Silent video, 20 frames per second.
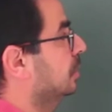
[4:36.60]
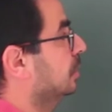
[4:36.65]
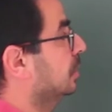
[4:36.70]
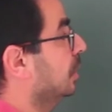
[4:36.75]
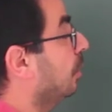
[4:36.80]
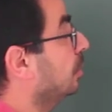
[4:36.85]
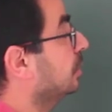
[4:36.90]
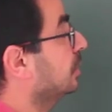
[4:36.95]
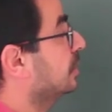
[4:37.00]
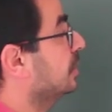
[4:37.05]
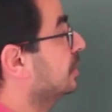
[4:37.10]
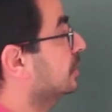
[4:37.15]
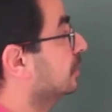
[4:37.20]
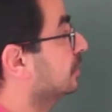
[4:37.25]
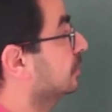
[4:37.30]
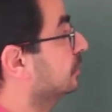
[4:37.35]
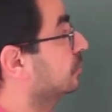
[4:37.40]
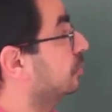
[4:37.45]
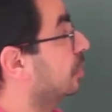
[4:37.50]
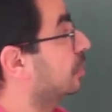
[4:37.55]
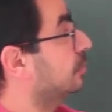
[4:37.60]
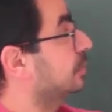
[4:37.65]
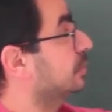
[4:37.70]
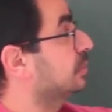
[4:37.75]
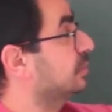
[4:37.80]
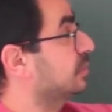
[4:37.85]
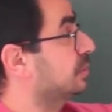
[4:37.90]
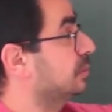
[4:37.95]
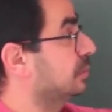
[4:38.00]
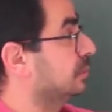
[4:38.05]
the only thing that
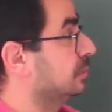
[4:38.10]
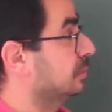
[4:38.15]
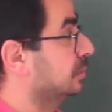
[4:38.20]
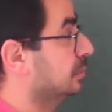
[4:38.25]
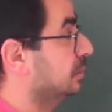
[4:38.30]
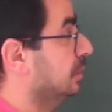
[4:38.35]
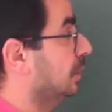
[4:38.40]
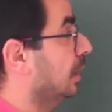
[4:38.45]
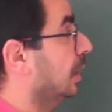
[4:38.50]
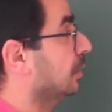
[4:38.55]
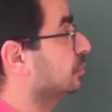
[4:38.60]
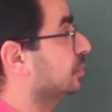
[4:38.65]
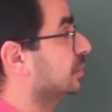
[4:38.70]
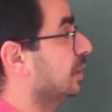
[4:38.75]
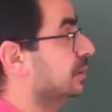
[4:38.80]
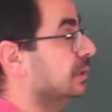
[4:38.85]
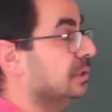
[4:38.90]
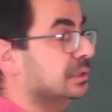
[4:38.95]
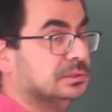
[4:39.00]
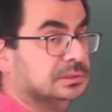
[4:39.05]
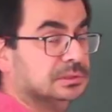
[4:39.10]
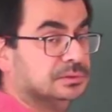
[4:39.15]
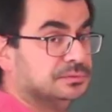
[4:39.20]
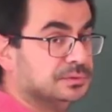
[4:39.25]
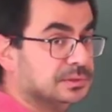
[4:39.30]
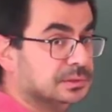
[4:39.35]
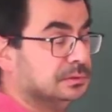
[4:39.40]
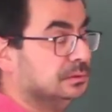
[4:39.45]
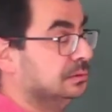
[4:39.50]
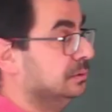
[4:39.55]
determines the outside electric
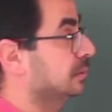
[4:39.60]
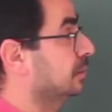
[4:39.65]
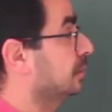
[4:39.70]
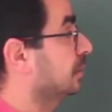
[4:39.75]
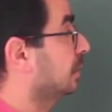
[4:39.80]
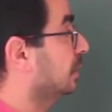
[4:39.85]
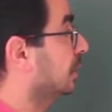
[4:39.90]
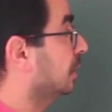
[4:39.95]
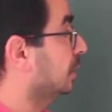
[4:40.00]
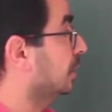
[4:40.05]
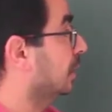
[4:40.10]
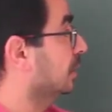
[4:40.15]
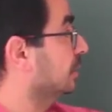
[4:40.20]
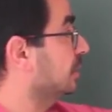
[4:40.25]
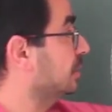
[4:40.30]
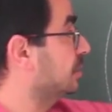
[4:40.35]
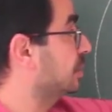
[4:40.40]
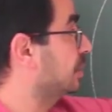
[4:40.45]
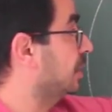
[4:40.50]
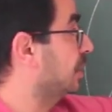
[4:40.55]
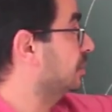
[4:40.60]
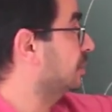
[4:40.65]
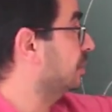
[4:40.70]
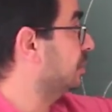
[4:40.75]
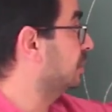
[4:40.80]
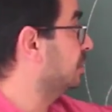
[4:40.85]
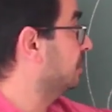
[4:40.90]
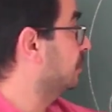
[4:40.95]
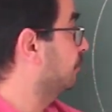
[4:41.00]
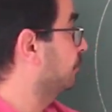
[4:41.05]
field are these
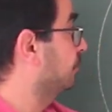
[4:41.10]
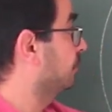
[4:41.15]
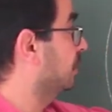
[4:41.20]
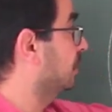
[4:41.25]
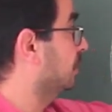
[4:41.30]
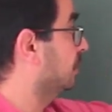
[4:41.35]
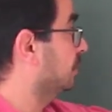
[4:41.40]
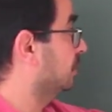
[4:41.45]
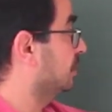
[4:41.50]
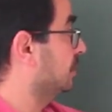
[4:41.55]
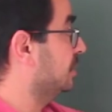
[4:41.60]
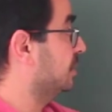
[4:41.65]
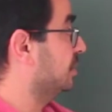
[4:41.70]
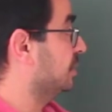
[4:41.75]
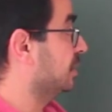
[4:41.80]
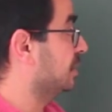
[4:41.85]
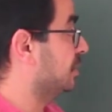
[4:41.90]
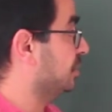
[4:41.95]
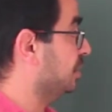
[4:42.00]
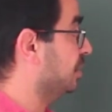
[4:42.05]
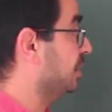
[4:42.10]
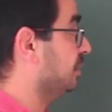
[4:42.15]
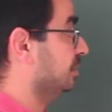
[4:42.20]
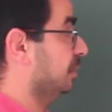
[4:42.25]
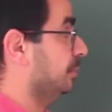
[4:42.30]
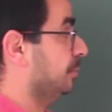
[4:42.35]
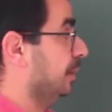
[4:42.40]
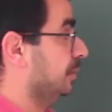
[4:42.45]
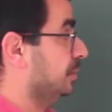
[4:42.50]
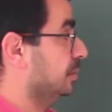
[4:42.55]
charges, this is just
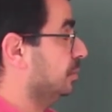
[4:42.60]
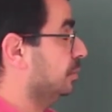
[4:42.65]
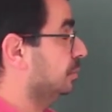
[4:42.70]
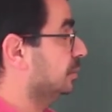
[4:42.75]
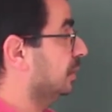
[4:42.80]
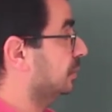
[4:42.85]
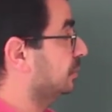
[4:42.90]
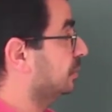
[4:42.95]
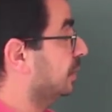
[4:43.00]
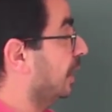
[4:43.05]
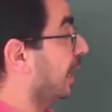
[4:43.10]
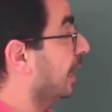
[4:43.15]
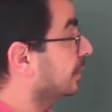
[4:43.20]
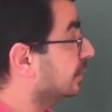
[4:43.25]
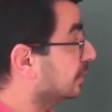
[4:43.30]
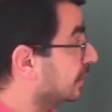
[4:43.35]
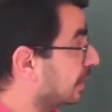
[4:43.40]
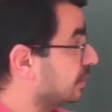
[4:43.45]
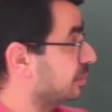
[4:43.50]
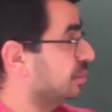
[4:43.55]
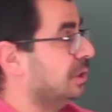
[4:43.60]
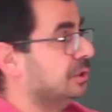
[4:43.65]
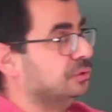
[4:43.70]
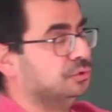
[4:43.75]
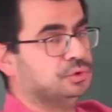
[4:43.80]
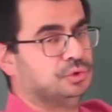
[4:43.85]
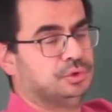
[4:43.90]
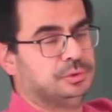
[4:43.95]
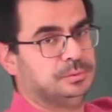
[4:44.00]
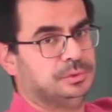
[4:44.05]
shielded by this conductor, and that charge
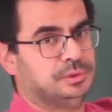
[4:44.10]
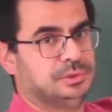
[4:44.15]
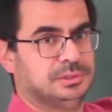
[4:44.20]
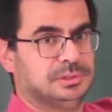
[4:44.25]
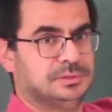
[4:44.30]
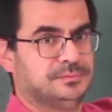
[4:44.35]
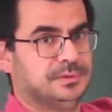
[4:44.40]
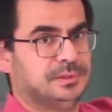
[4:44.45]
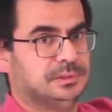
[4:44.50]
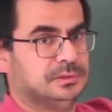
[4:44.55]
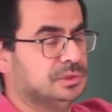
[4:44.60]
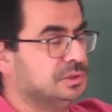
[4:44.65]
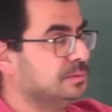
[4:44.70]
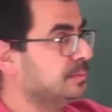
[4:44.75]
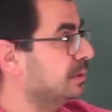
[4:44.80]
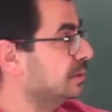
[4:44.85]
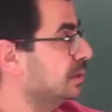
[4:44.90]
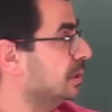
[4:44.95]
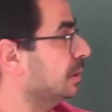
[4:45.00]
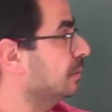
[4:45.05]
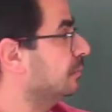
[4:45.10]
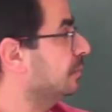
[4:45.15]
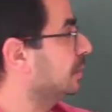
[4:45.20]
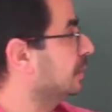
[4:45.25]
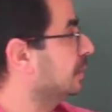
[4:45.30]
distribution is spherically symmetric, we